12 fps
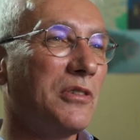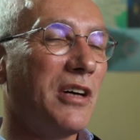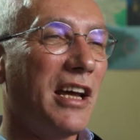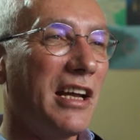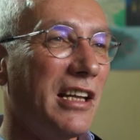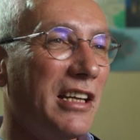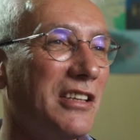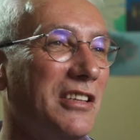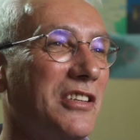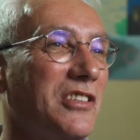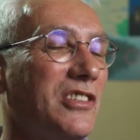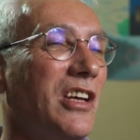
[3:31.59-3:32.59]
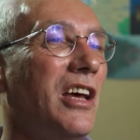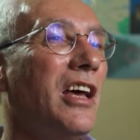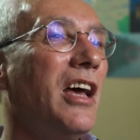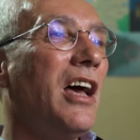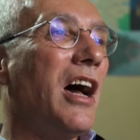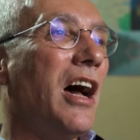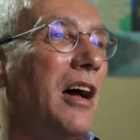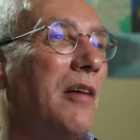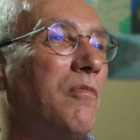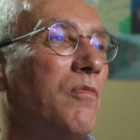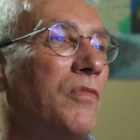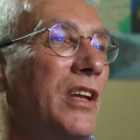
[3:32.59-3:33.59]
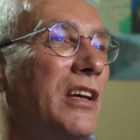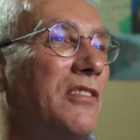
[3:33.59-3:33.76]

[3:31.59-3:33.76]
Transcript: or aliens um,